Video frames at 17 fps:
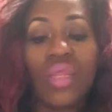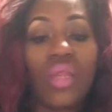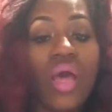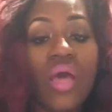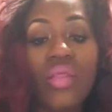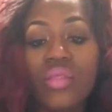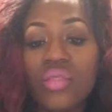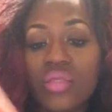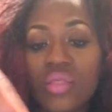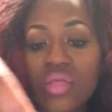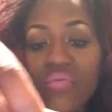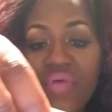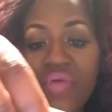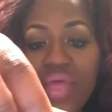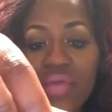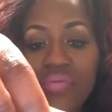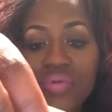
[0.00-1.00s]
all this
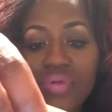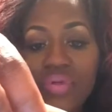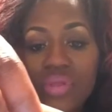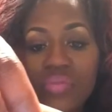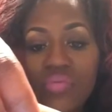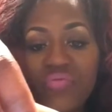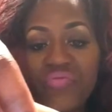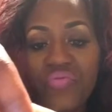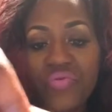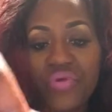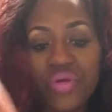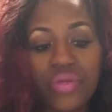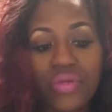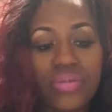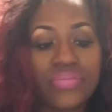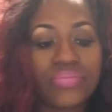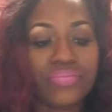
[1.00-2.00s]
stuff I have used
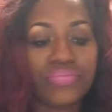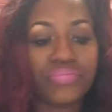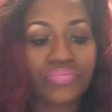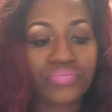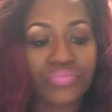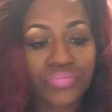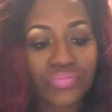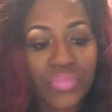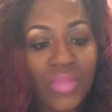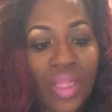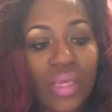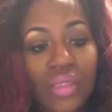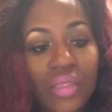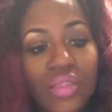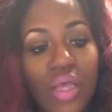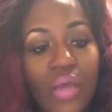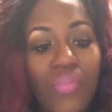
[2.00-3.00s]
before.
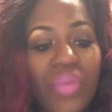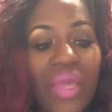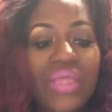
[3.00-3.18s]
So